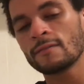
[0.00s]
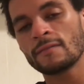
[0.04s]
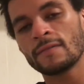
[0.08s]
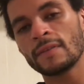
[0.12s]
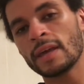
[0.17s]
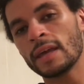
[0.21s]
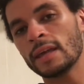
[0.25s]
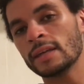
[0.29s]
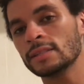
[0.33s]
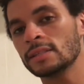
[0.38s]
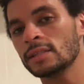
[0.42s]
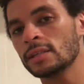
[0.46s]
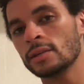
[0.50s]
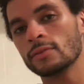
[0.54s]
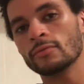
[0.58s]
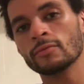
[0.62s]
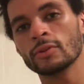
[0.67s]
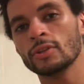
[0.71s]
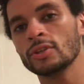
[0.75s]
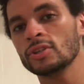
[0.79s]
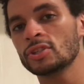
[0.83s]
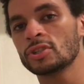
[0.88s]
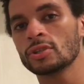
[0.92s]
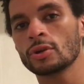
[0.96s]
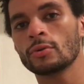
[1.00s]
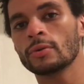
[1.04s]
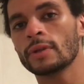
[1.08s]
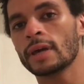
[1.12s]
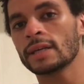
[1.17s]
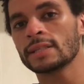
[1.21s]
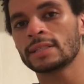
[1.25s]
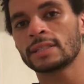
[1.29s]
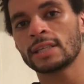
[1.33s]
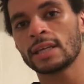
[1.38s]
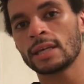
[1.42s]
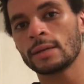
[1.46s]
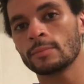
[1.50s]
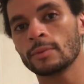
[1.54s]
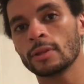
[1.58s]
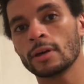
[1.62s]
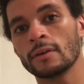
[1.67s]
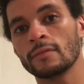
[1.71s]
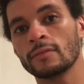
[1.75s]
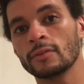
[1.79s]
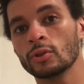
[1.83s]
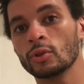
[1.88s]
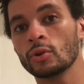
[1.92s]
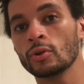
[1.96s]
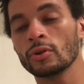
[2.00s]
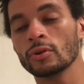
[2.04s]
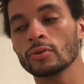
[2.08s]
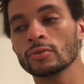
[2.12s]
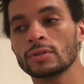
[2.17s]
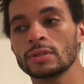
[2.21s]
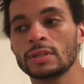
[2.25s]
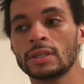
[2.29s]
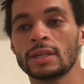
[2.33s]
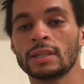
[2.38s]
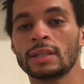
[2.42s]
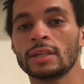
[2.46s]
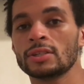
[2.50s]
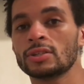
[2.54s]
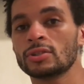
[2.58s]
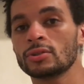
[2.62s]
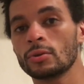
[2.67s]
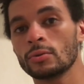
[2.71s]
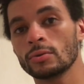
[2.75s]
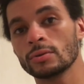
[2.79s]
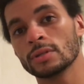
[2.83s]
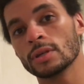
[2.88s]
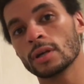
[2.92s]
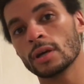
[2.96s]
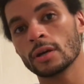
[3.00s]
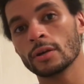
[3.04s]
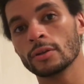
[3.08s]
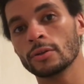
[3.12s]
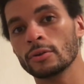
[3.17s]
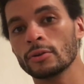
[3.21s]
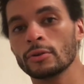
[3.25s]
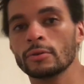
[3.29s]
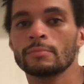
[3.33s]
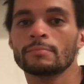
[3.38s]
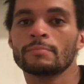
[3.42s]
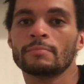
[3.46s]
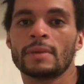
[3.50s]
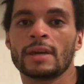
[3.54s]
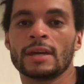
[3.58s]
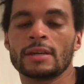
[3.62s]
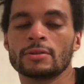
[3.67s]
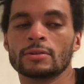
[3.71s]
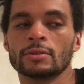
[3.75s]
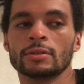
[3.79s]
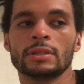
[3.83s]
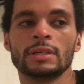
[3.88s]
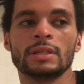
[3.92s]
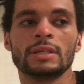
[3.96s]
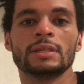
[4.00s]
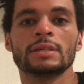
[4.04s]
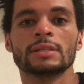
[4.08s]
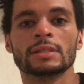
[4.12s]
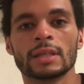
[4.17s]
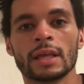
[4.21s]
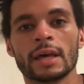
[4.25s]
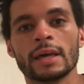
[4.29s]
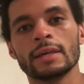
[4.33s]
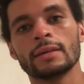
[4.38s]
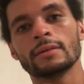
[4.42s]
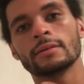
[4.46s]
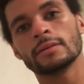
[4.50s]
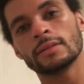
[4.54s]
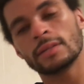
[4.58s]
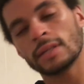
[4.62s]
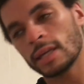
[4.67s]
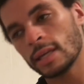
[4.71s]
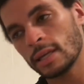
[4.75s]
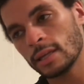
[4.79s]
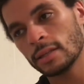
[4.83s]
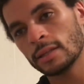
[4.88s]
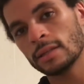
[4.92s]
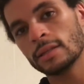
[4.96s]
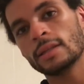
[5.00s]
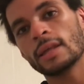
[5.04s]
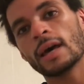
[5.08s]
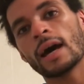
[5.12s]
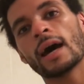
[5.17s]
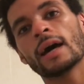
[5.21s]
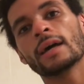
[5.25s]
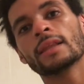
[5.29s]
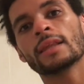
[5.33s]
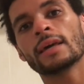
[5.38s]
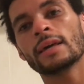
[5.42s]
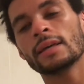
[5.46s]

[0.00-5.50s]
fans didn't really show that same love and loyalty that they showed to other major leagues like King of the Dot,